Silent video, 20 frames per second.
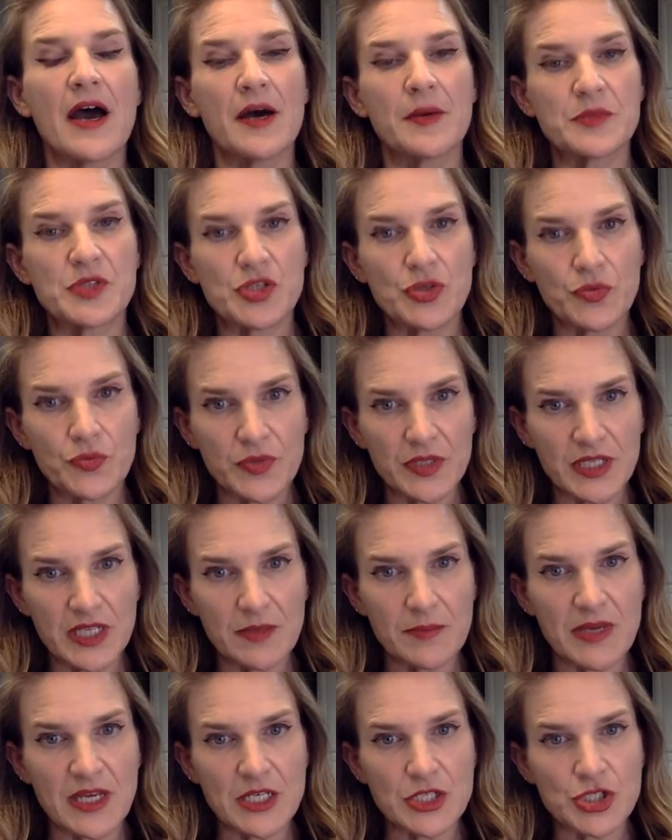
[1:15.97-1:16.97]
to really
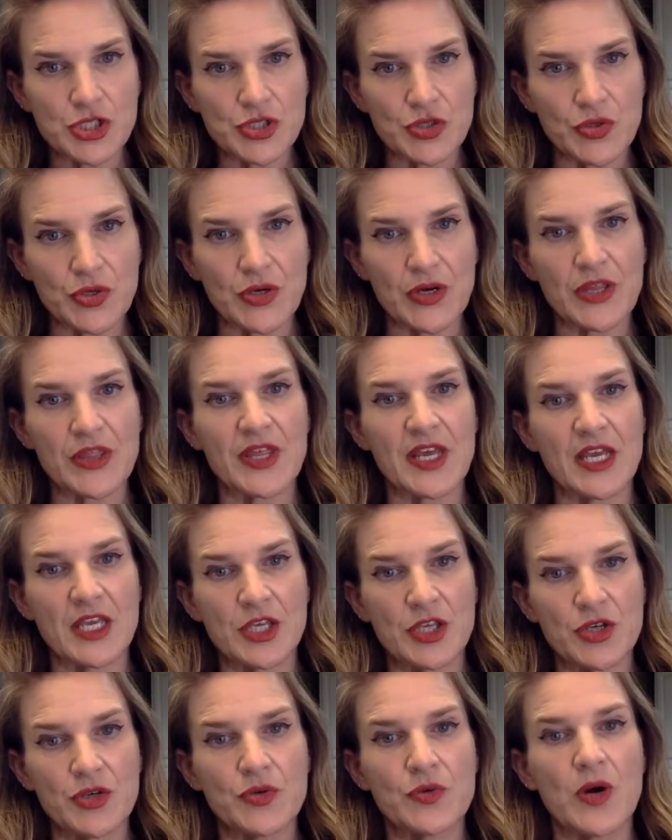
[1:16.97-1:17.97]
make sure that
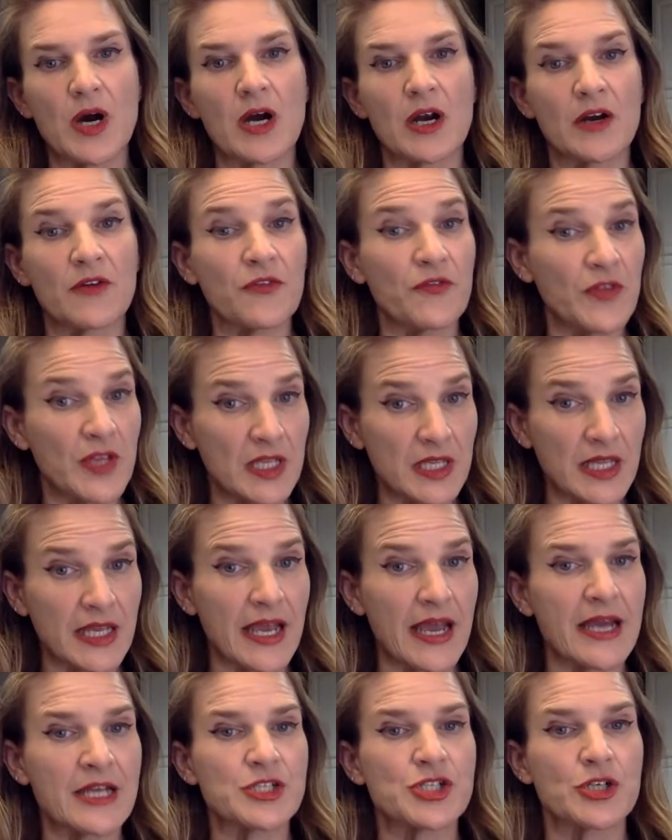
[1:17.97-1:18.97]
you are feeling
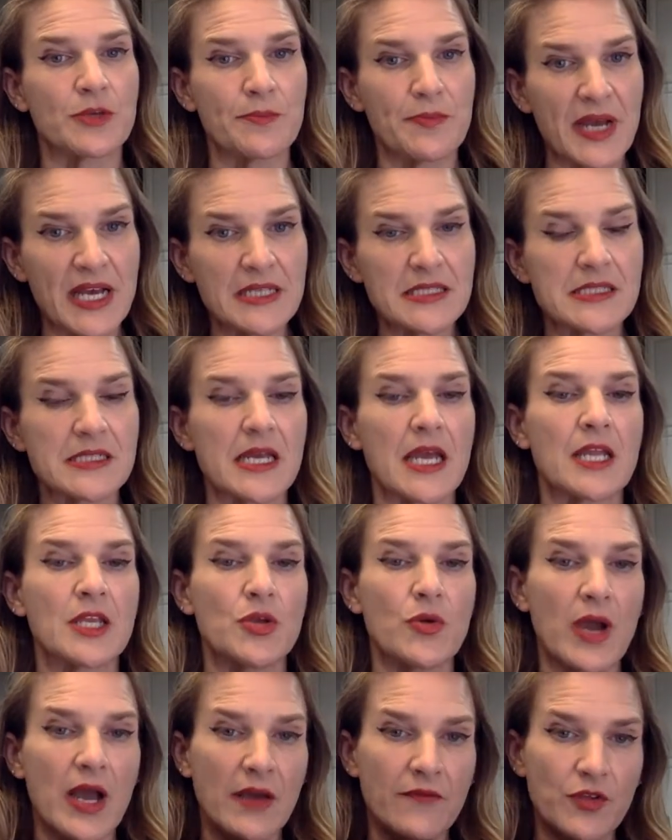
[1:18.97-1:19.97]
at your best and
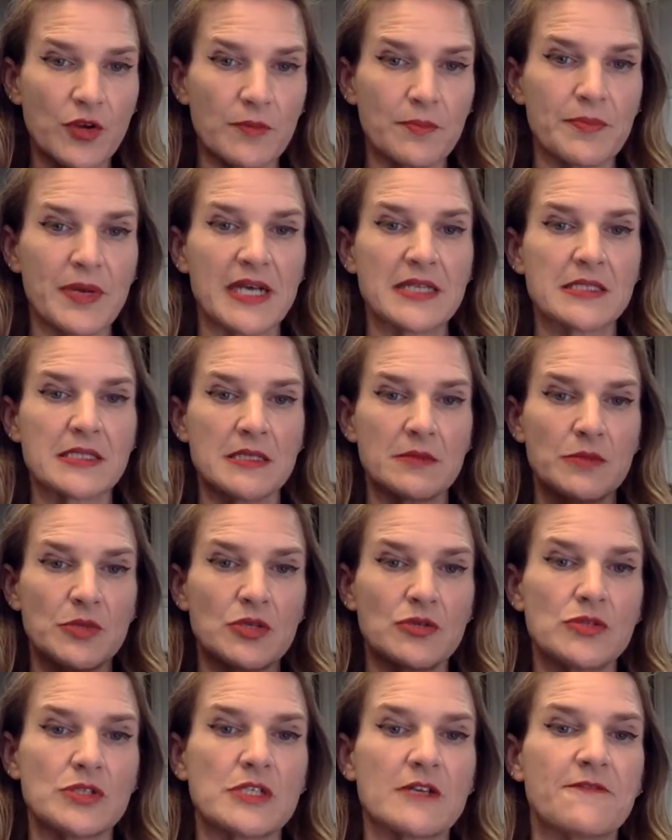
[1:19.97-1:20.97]
you have your best
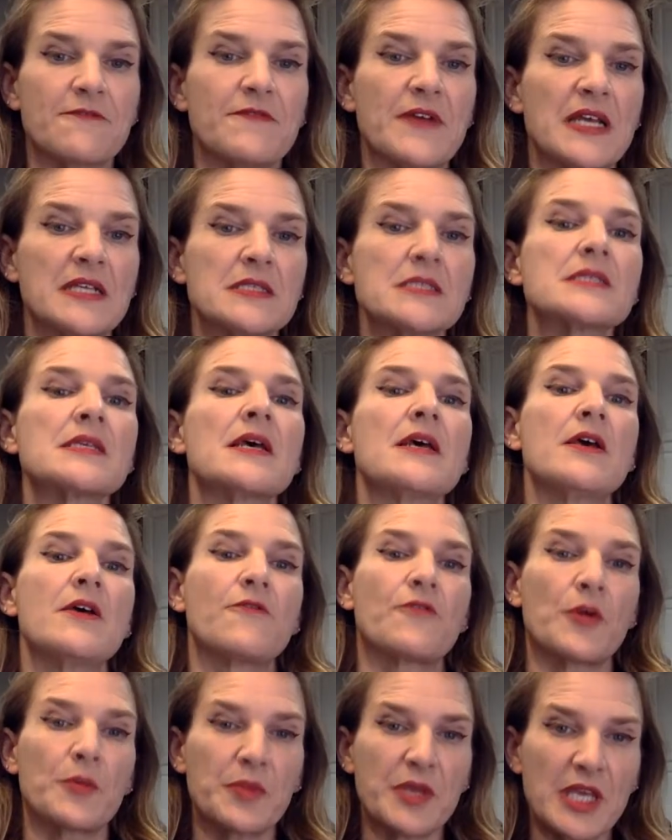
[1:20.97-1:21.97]
immune defense
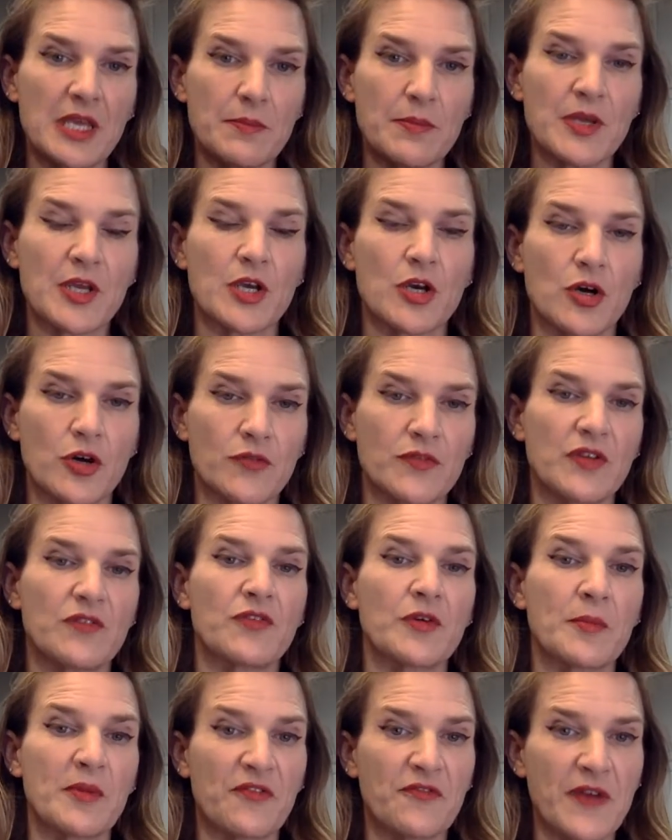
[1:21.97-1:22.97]
from keeping COVID
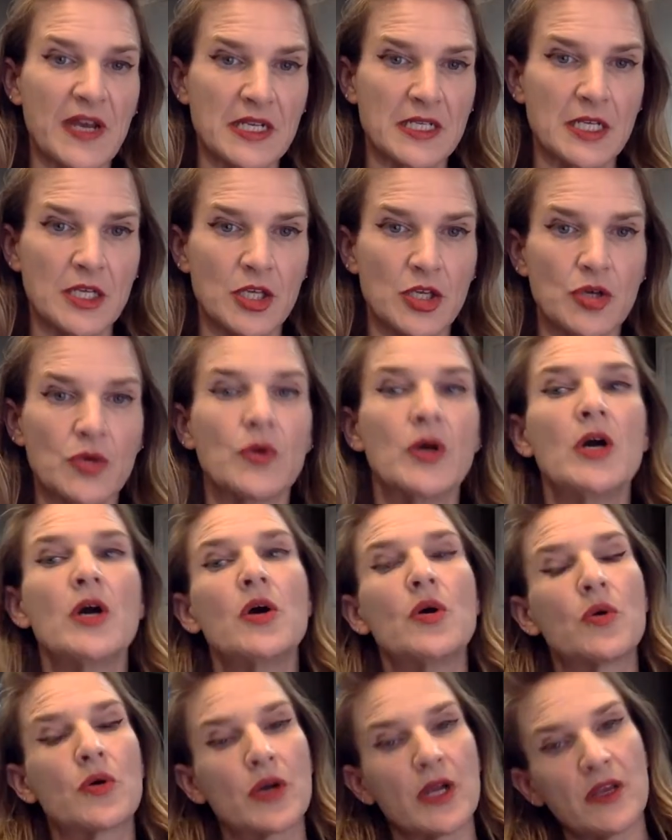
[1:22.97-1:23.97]
from affecting you.
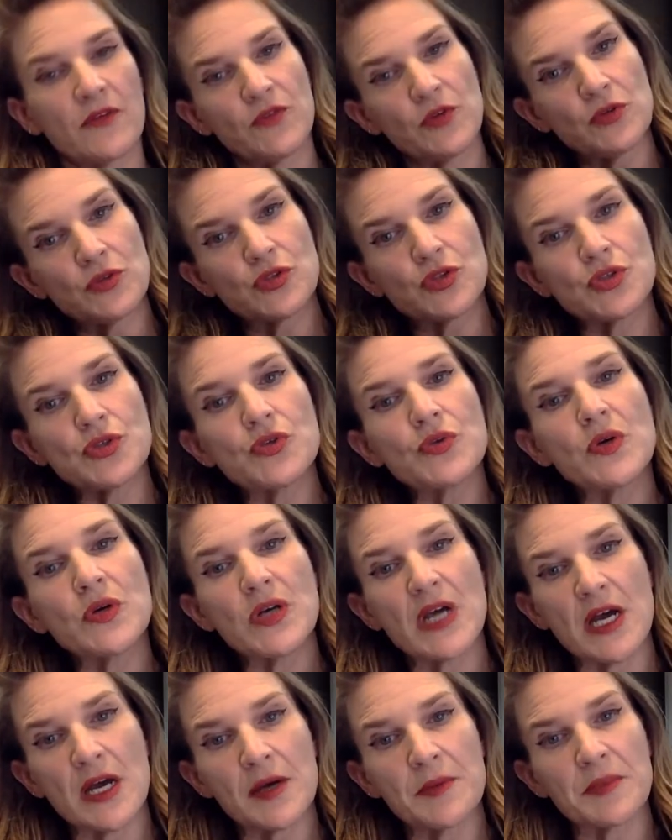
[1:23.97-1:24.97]
Or if you do
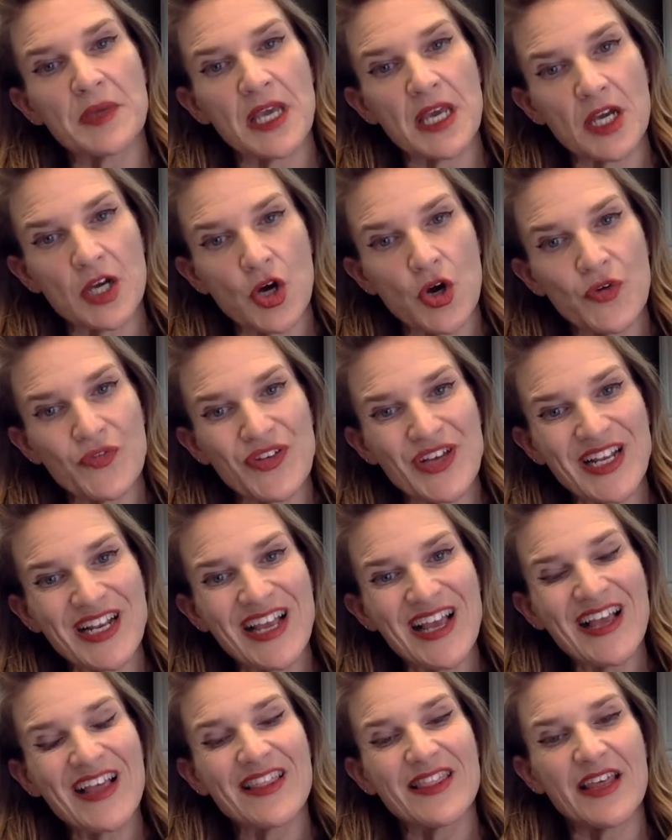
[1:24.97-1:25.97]
get COVID,
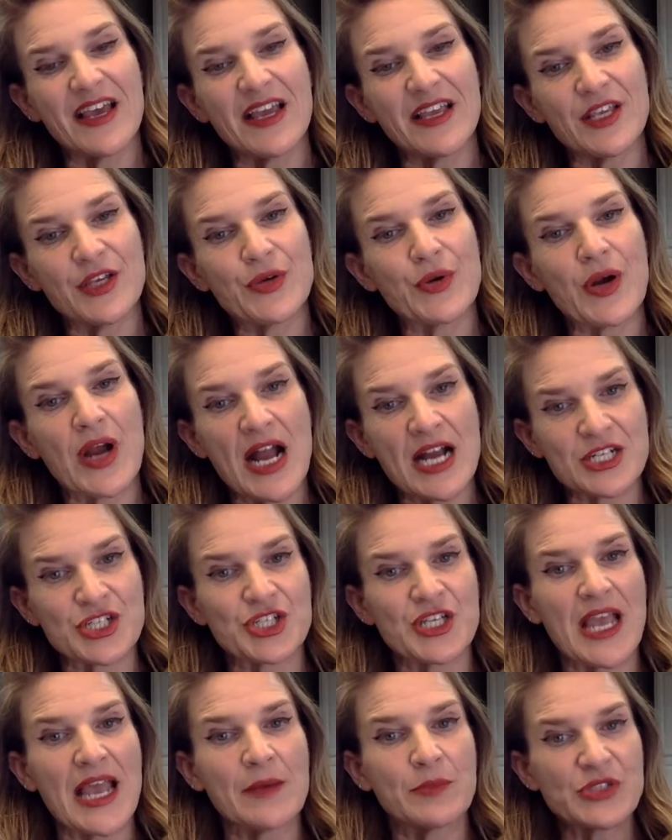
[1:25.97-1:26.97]
that you are
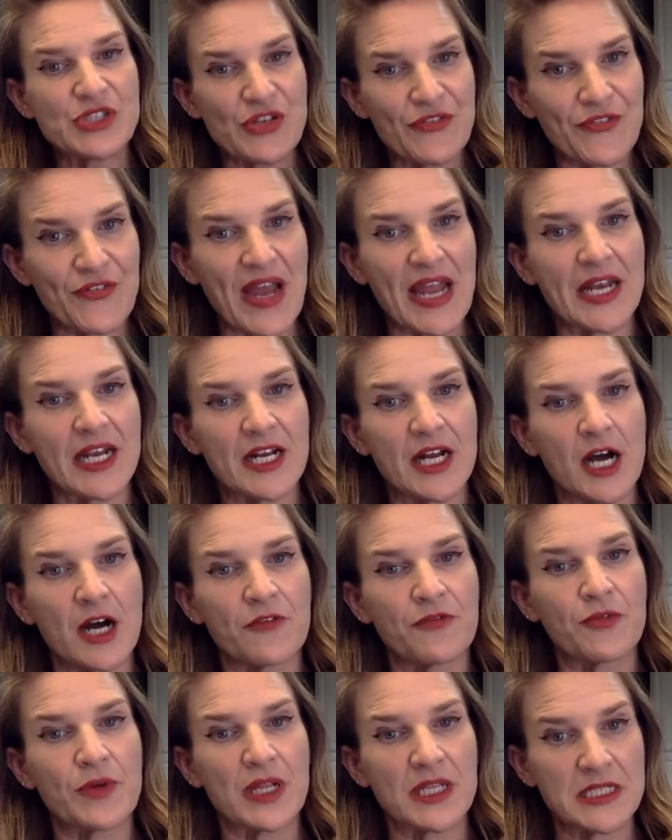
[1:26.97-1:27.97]
actually able to fight it
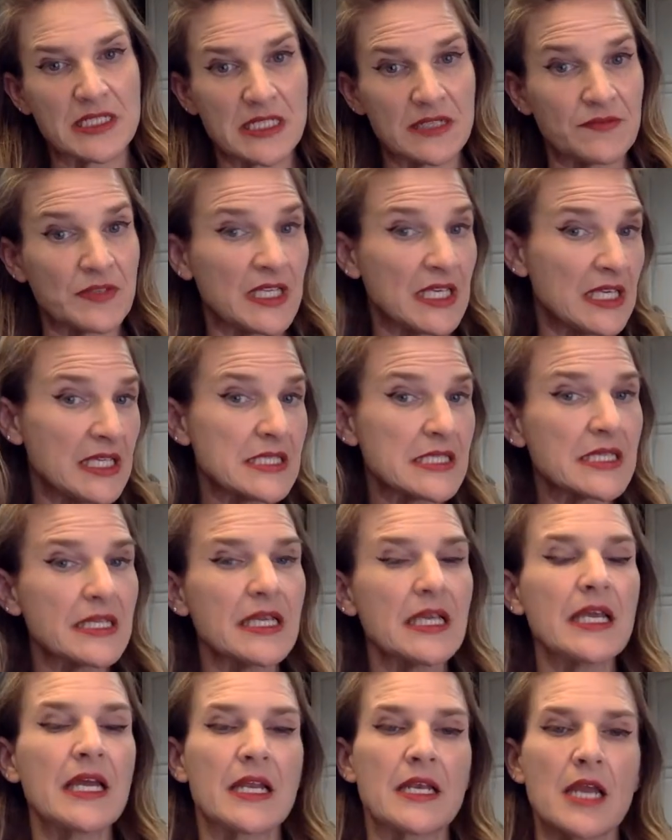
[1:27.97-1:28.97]
off relatively
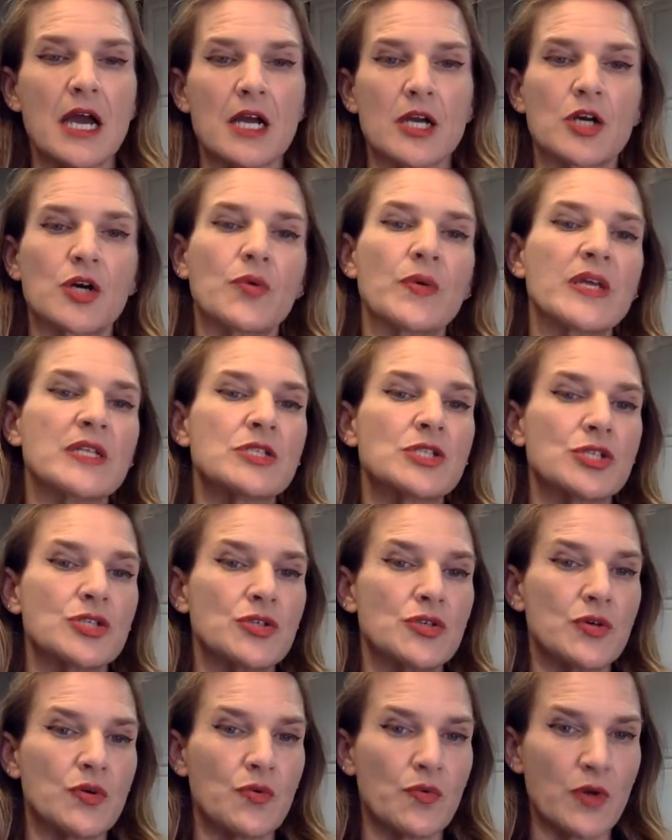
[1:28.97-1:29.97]
easily and not go
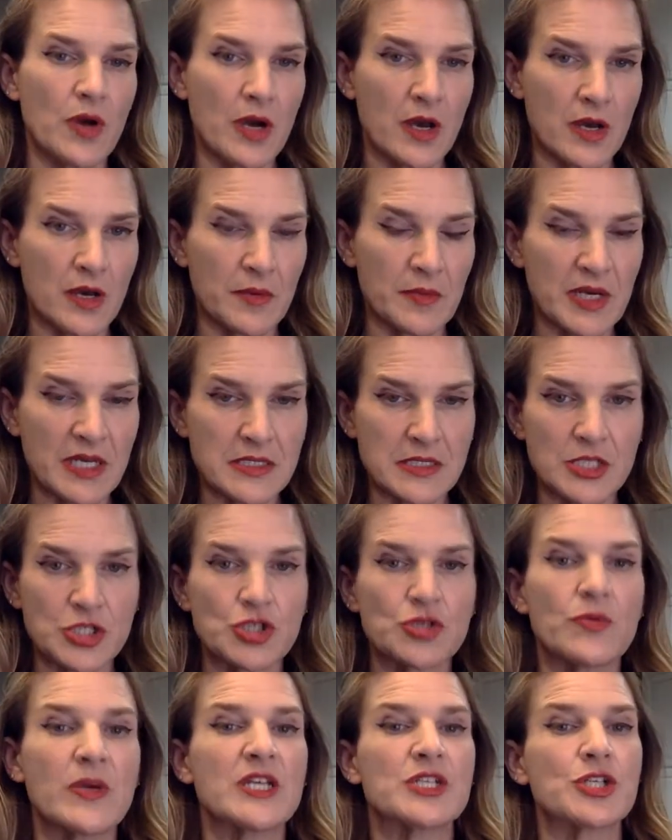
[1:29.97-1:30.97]
into a
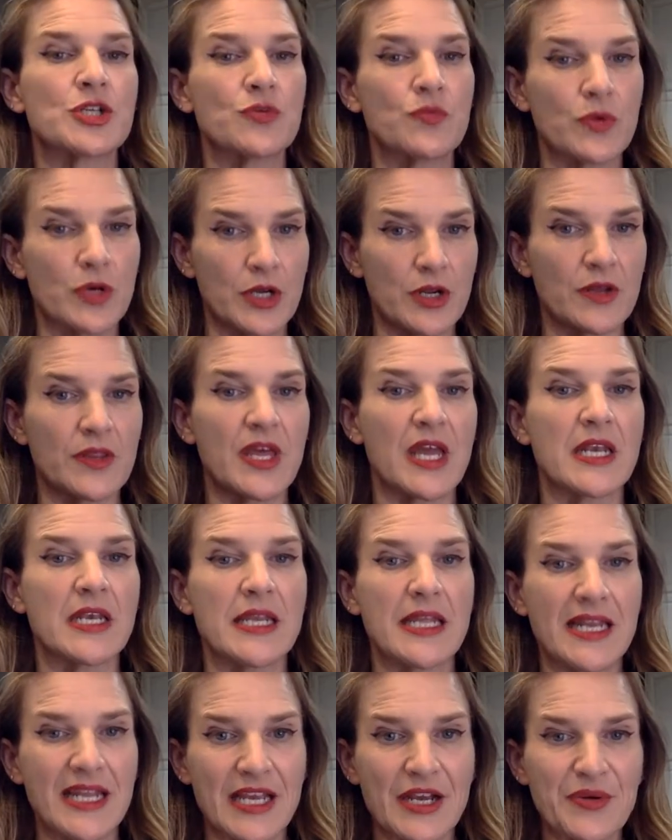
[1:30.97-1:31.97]
situation where you're then
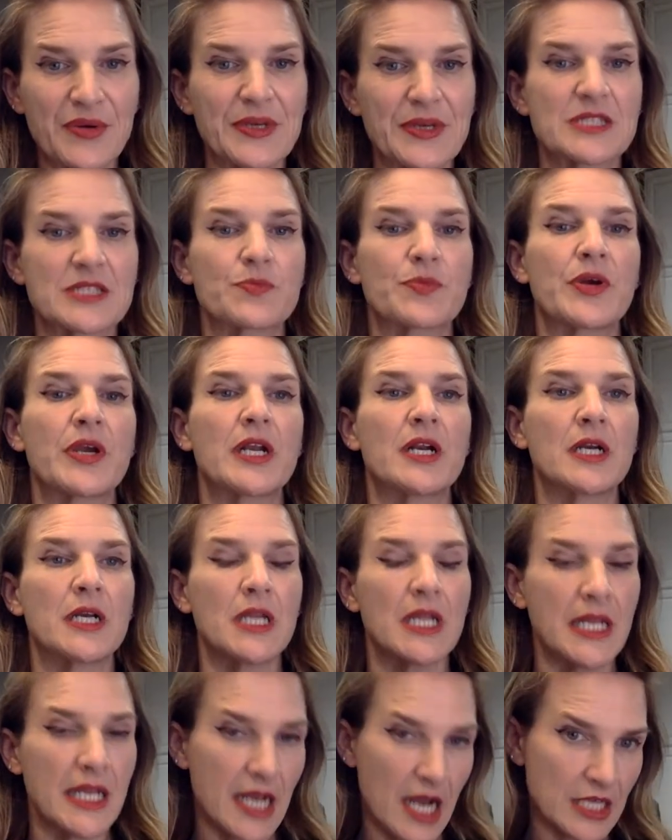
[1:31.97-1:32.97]
needing a respirator,
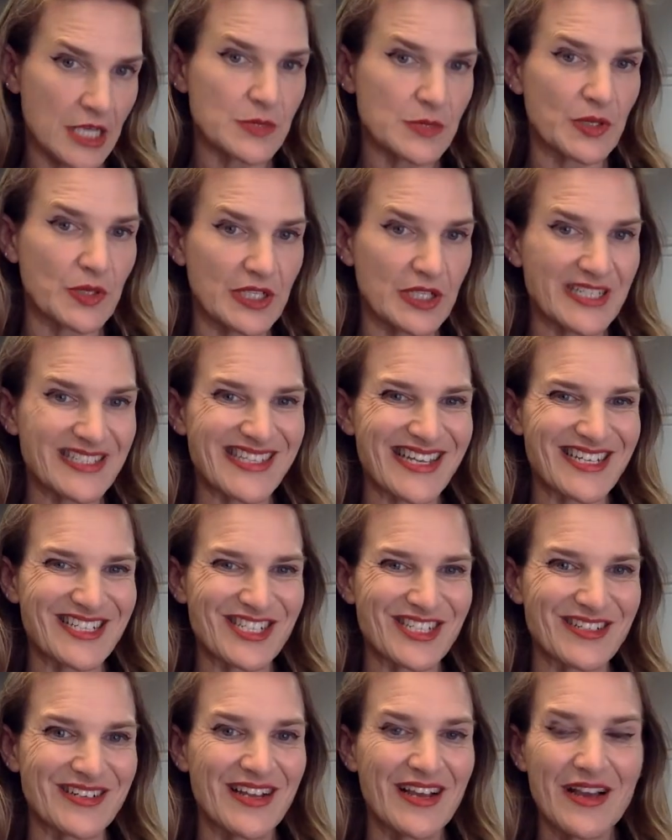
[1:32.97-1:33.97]
needing
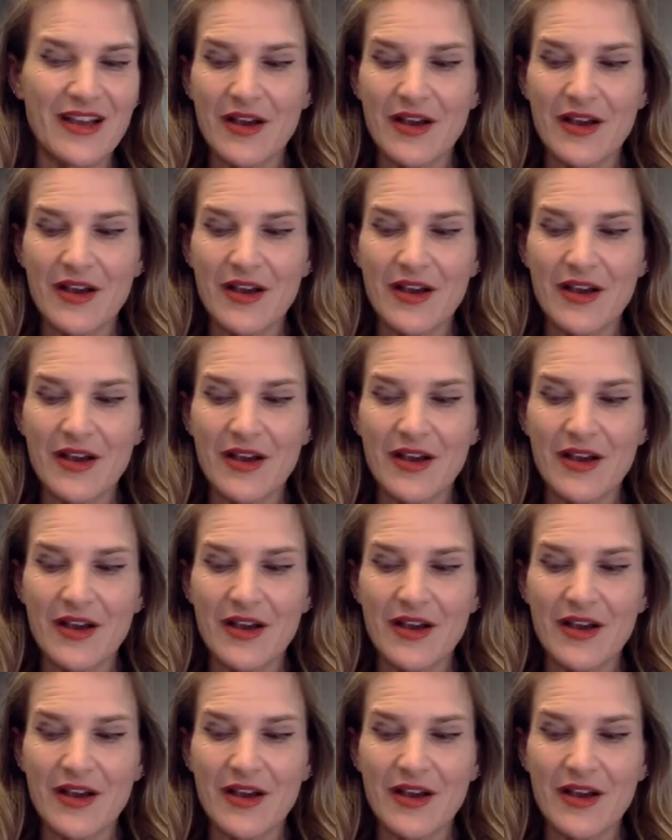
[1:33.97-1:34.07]
hospitalization.